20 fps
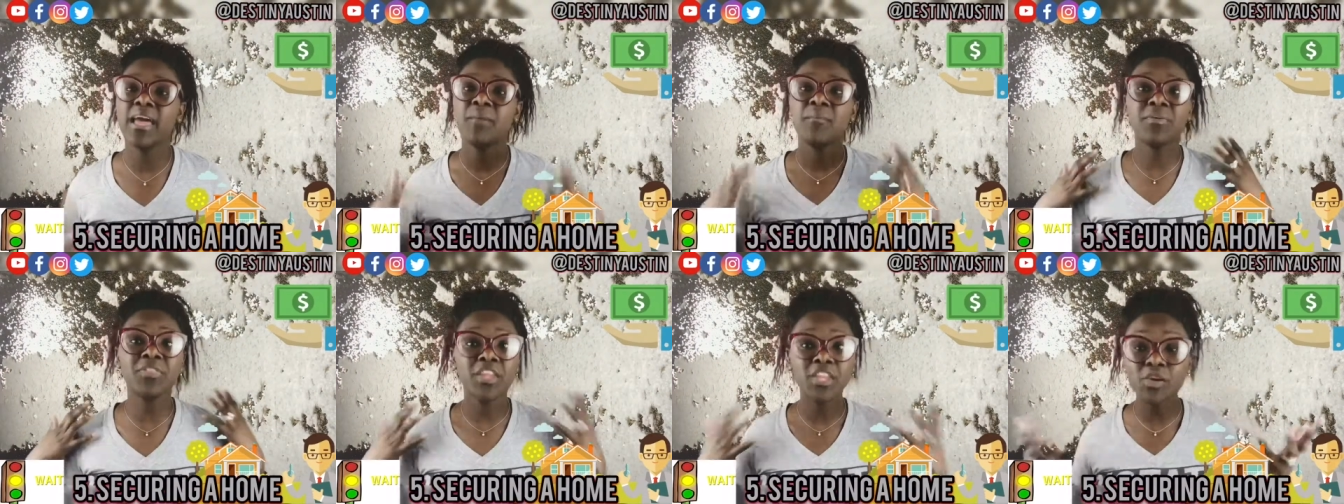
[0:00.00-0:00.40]

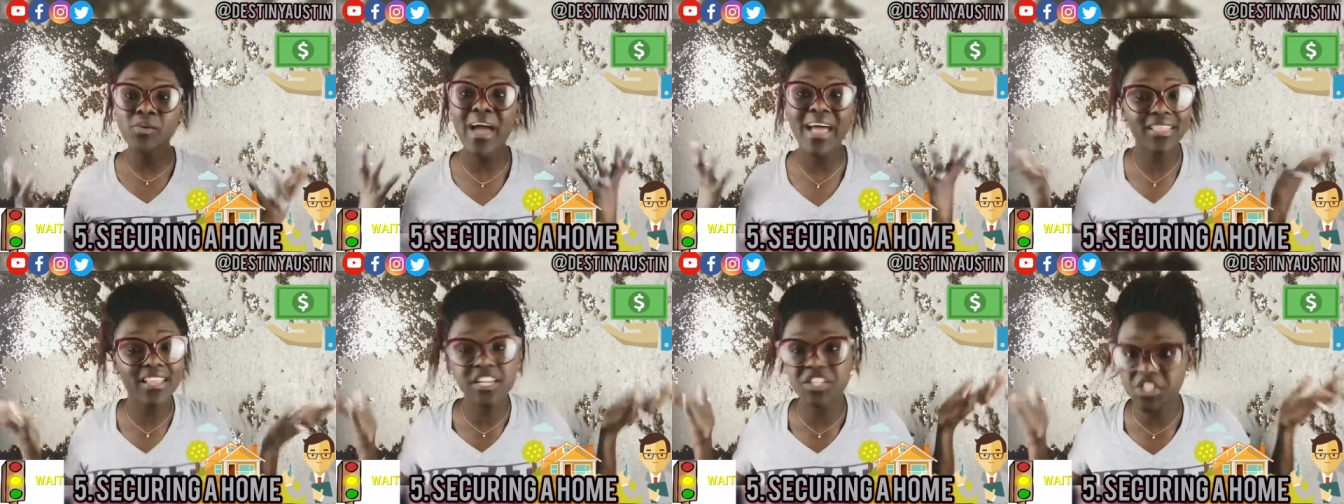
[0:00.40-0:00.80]
But then
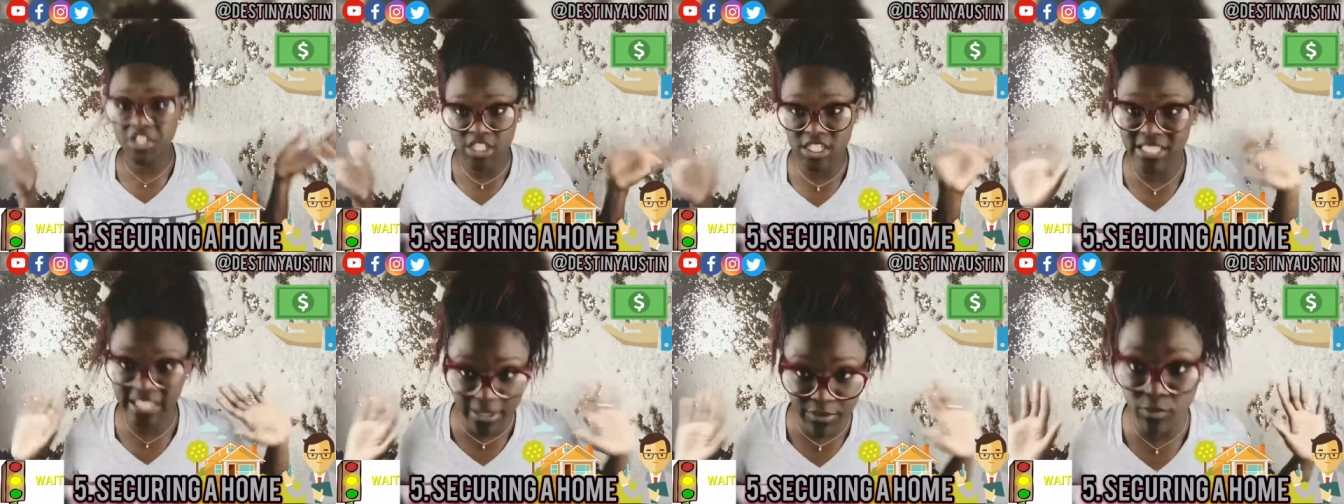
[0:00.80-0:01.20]
you let's
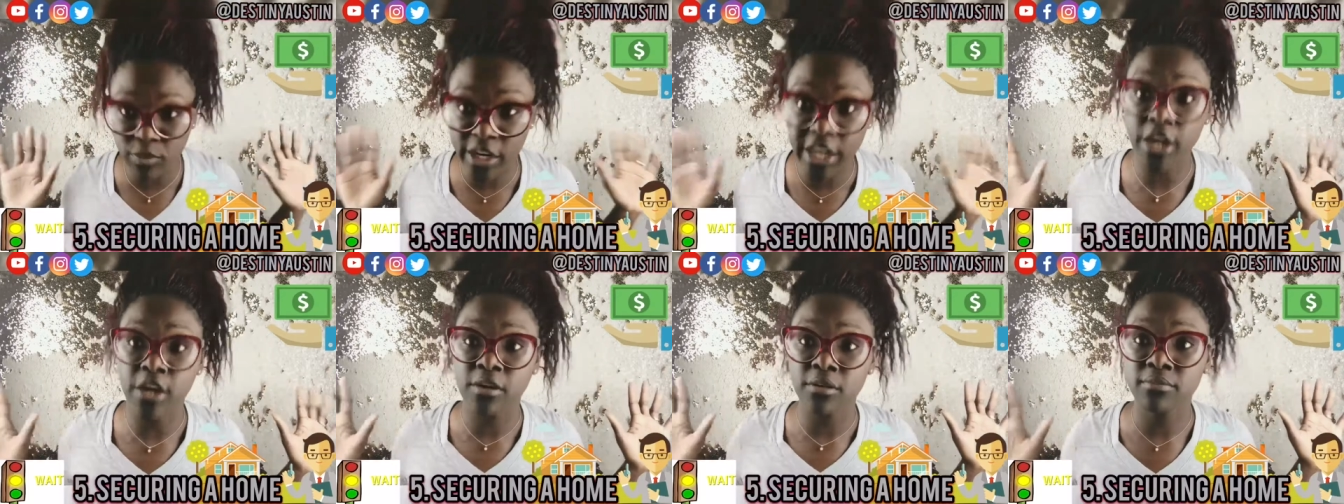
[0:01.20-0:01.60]
just get
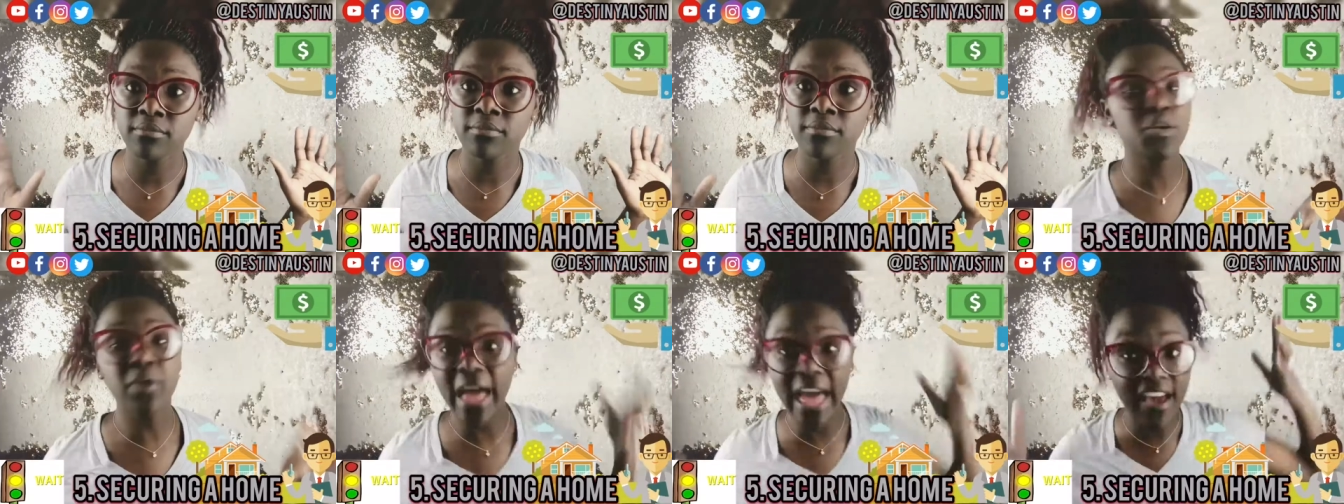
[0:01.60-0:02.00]
real.
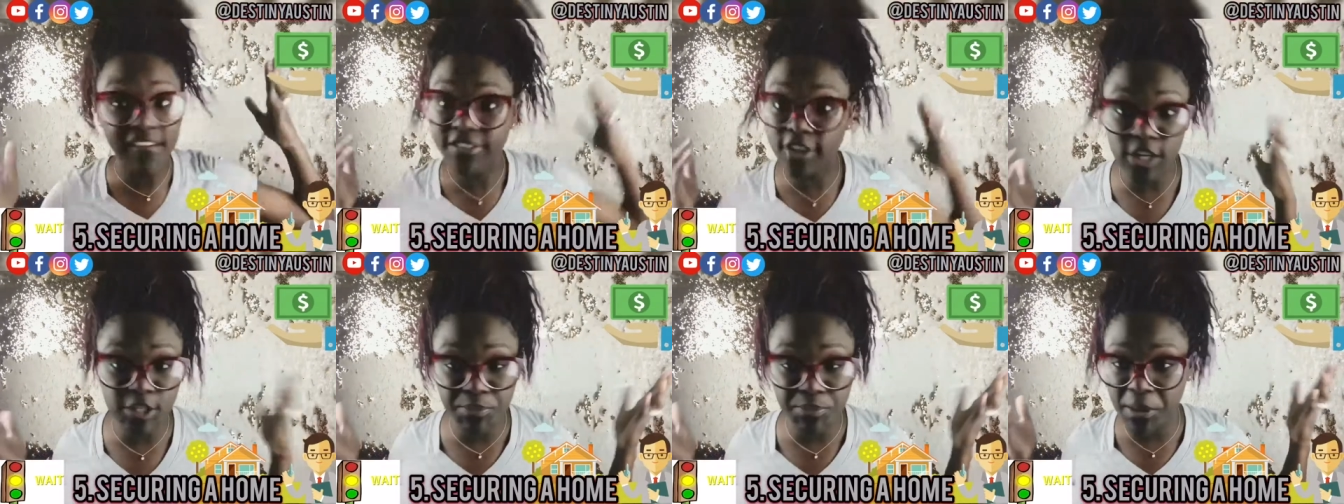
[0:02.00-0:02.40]
You
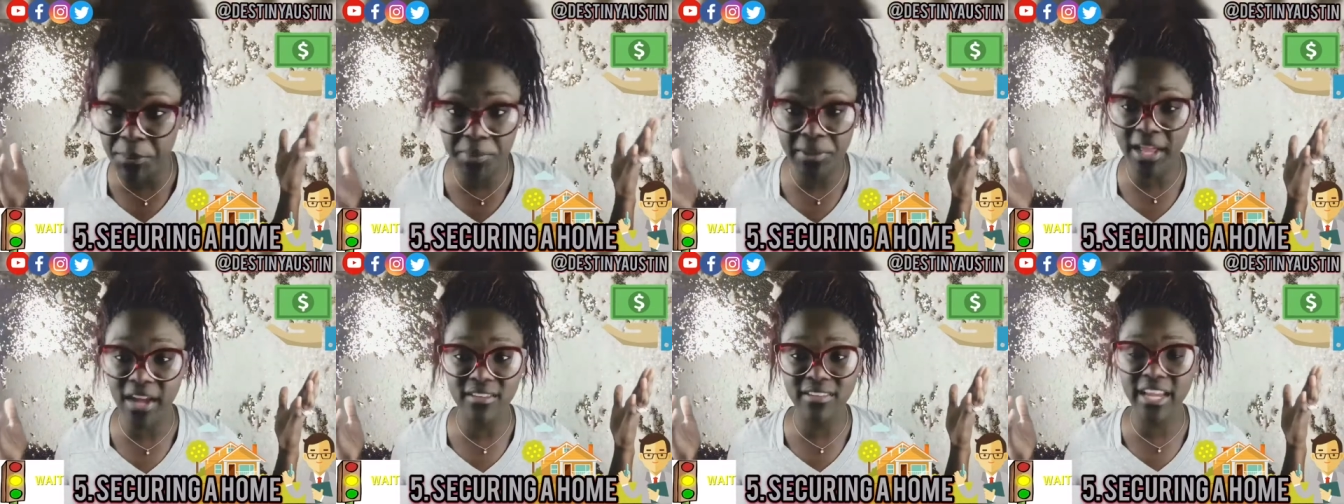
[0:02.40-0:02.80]
have those
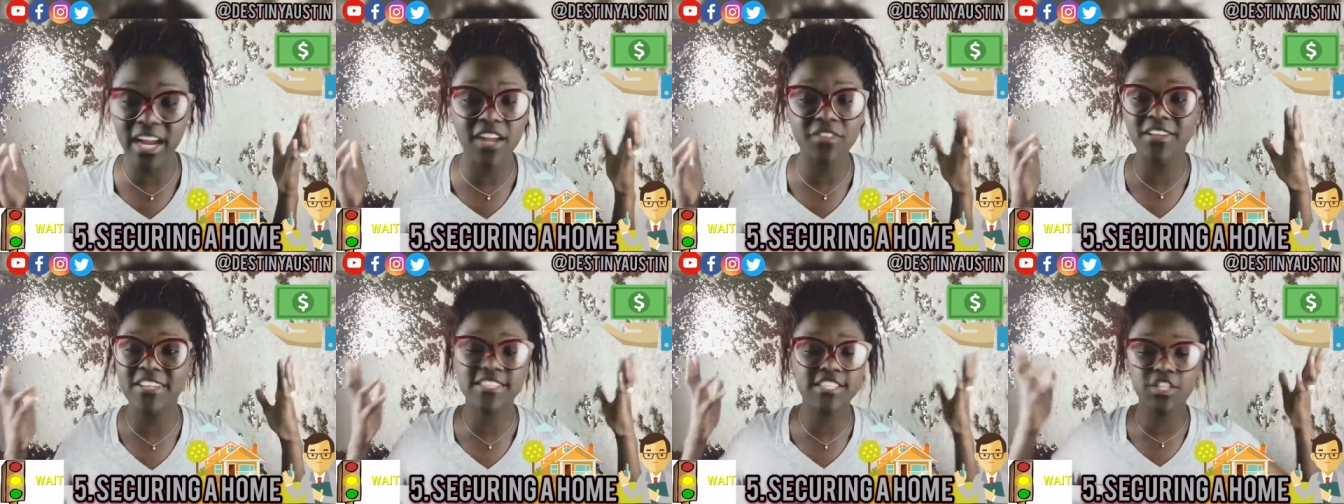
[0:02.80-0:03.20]
people out
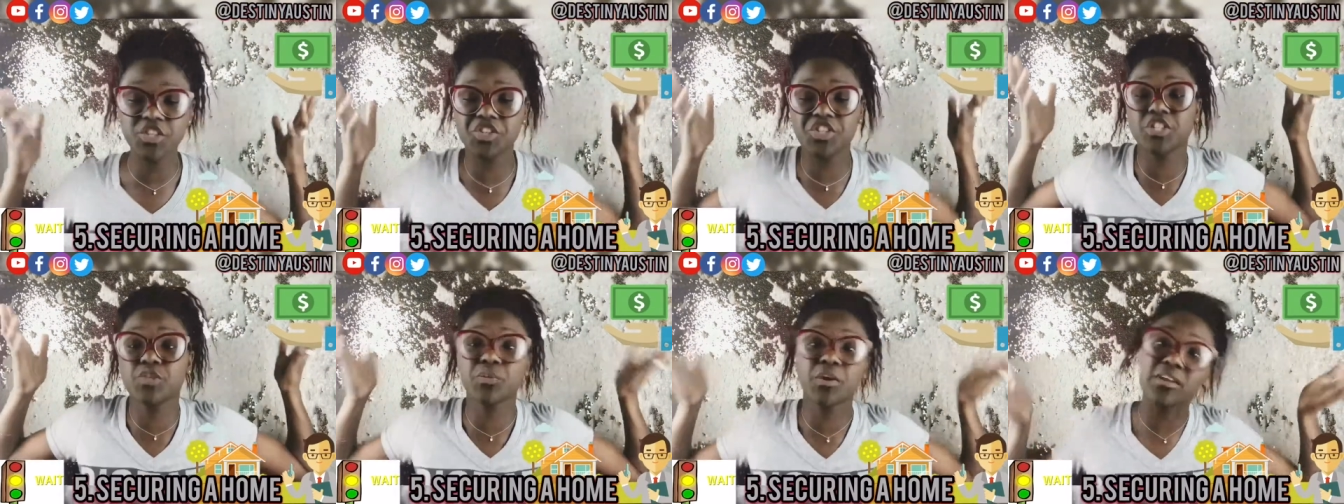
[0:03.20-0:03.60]
there, this is
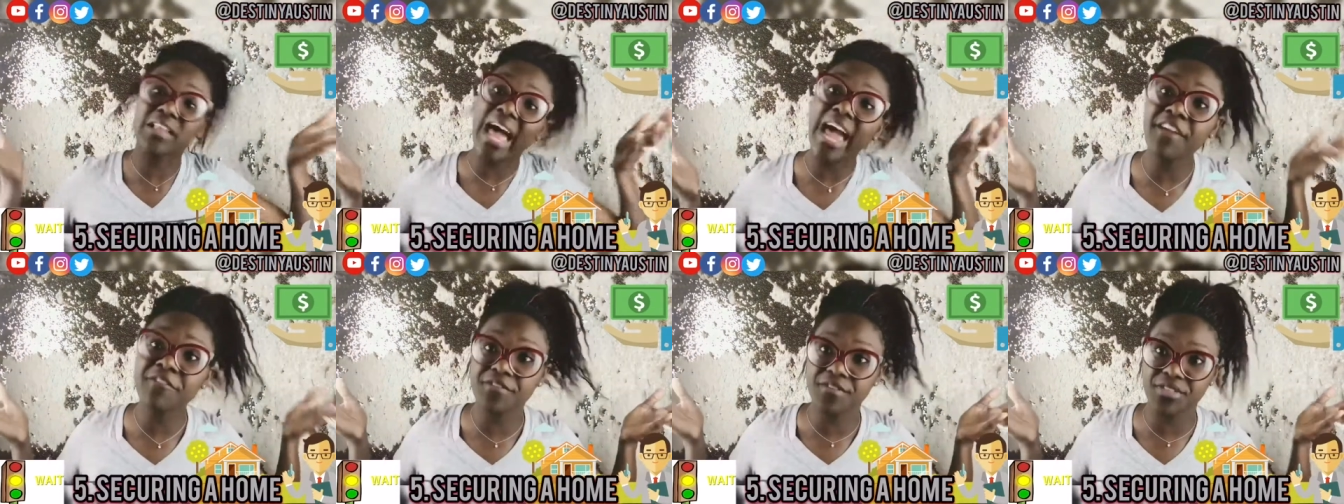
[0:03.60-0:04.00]
just real
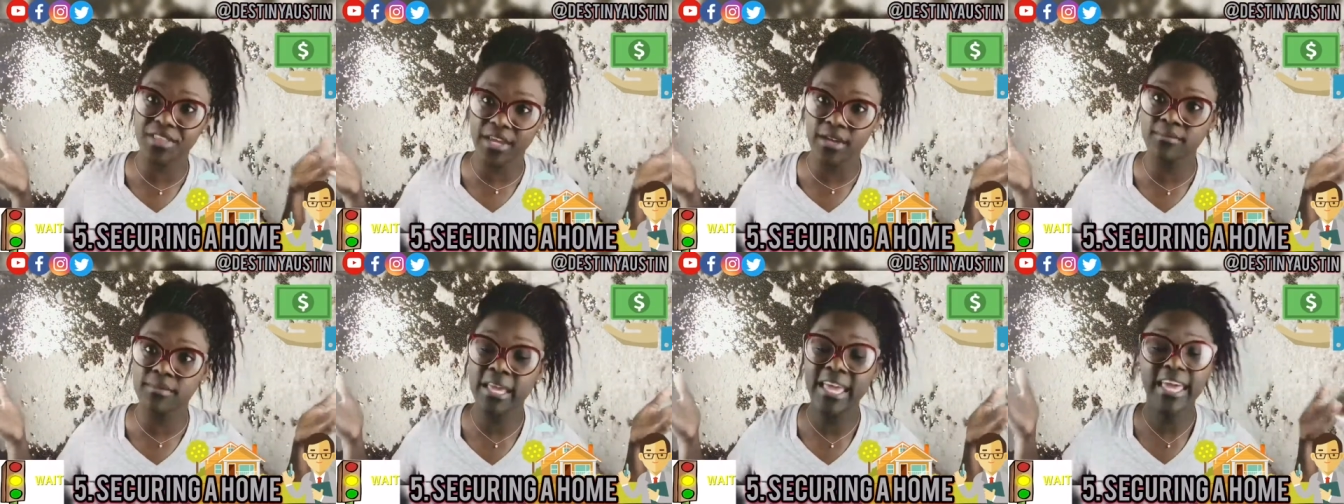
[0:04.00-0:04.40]
life for
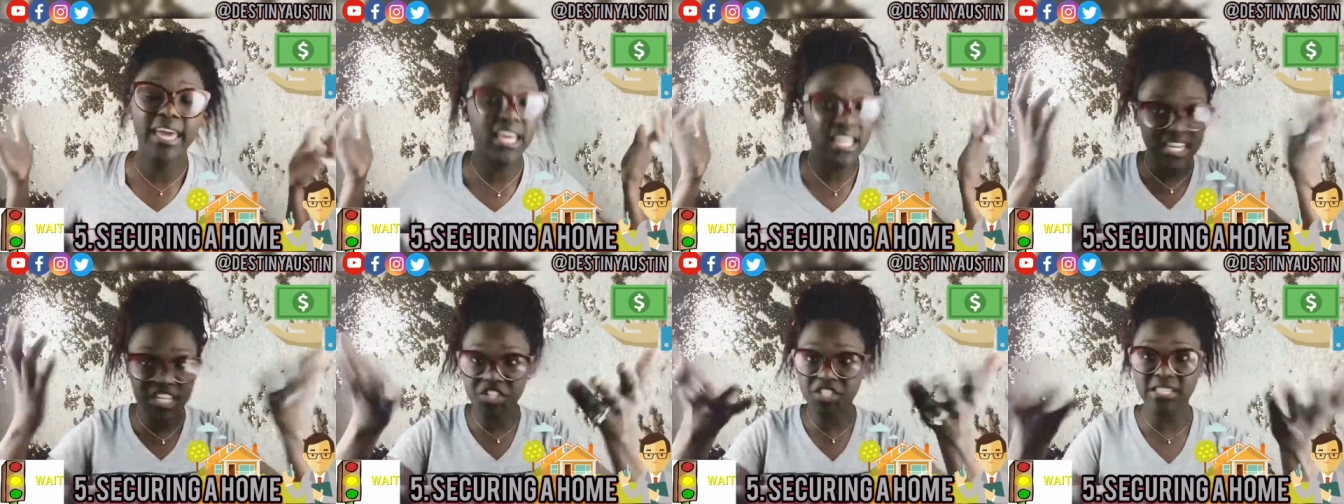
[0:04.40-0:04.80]
them.
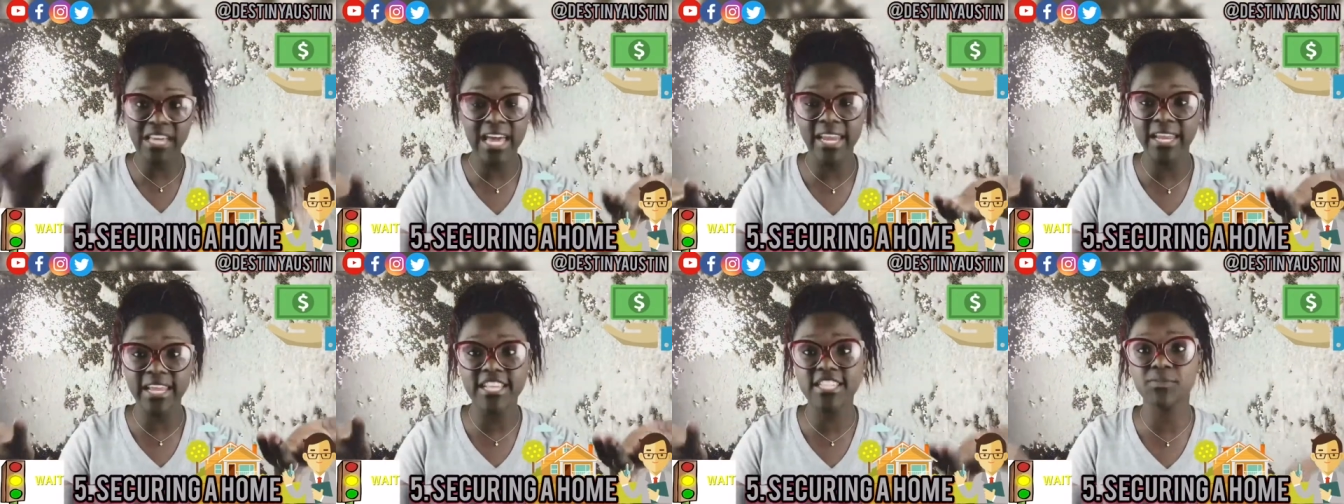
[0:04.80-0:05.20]
And it just
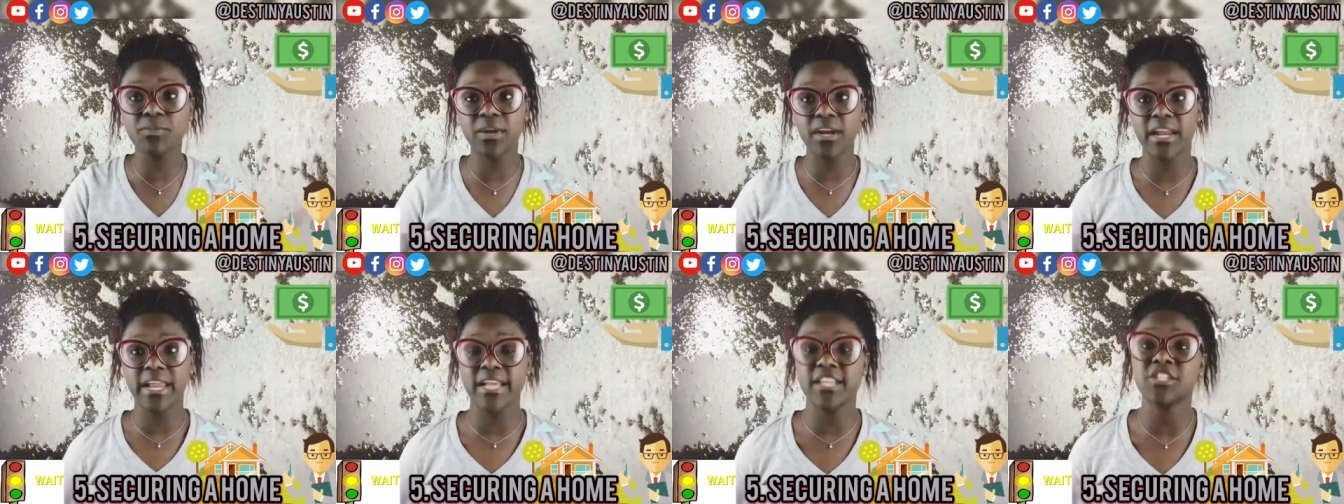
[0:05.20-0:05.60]
kind of is
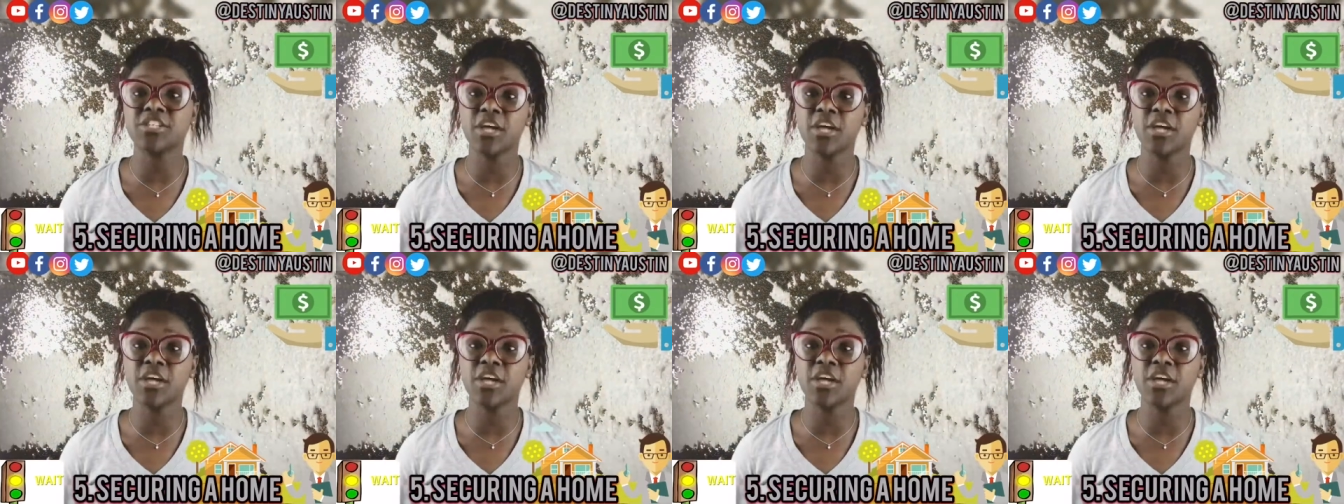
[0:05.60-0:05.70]
what it is.